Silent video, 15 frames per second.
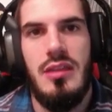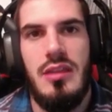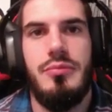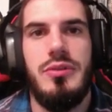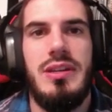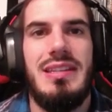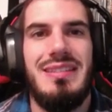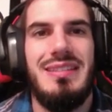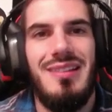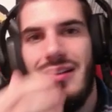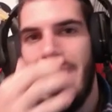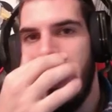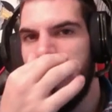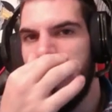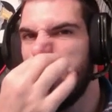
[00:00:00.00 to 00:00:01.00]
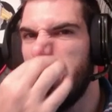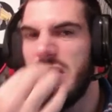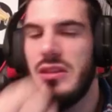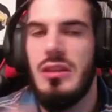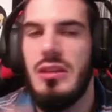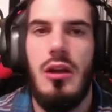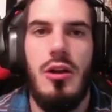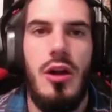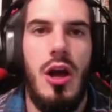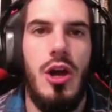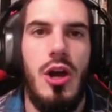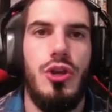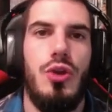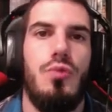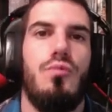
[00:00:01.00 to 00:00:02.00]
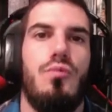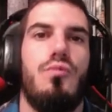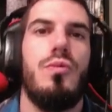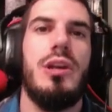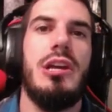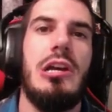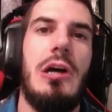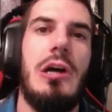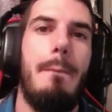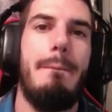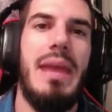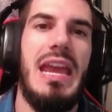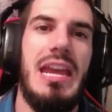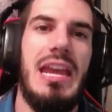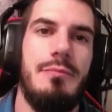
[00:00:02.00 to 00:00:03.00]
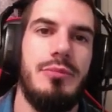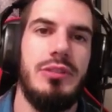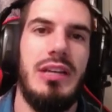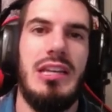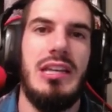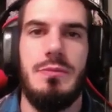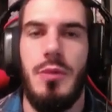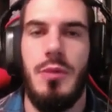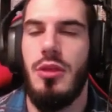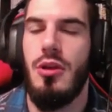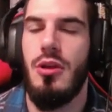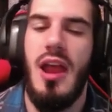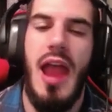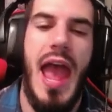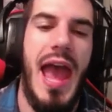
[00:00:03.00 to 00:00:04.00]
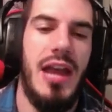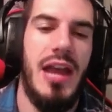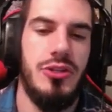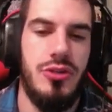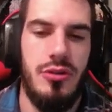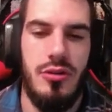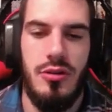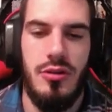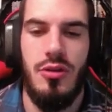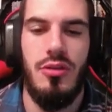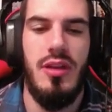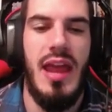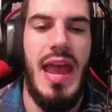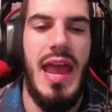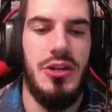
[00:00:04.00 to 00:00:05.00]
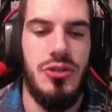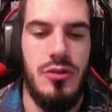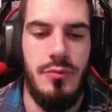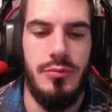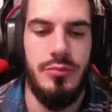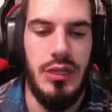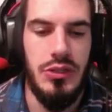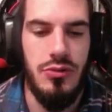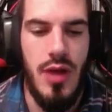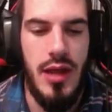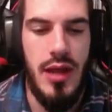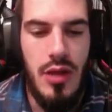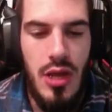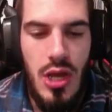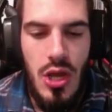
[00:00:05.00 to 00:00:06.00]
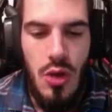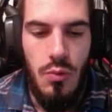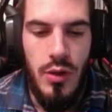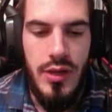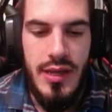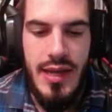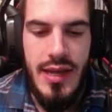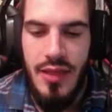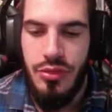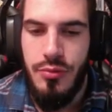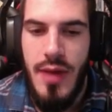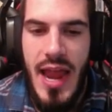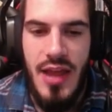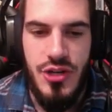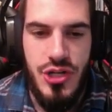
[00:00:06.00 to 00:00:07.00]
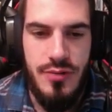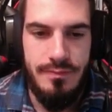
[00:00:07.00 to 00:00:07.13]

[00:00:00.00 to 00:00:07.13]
The bleeds that are not going to be, aren't your real main bleeds, but you're the extra bleeds, right? Well, you got Thrash.